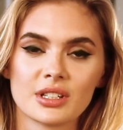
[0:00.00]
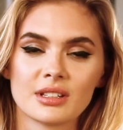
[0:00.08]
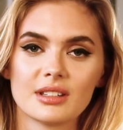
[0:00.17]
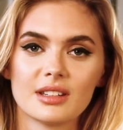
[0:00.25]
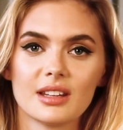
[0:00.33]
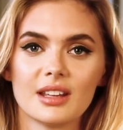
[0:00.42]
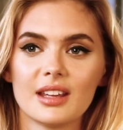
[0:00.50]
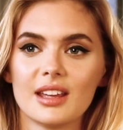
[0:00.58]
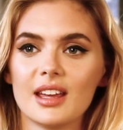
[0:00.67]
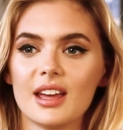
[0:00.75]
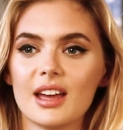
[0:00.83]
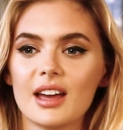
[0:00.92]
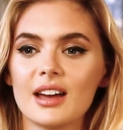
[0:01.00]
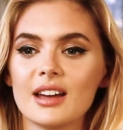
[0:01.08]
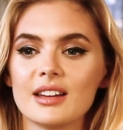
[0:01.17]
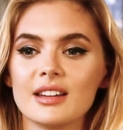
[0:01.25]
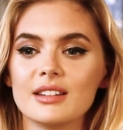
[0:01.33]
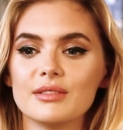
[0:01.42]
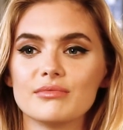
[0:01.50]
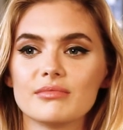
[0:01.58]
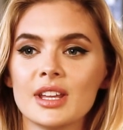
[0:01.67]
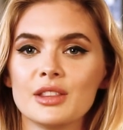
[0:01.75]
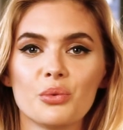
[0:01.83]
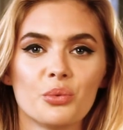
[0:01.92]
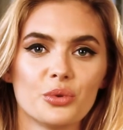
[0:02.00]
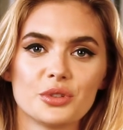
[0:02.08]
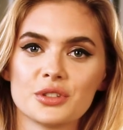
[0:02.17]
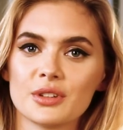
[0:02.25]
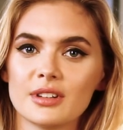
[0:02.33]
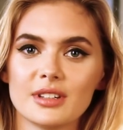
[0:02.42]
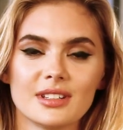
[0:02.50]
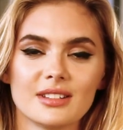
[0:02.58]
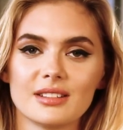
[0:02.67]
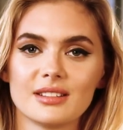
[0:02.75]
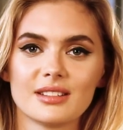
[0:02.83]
and in the water, and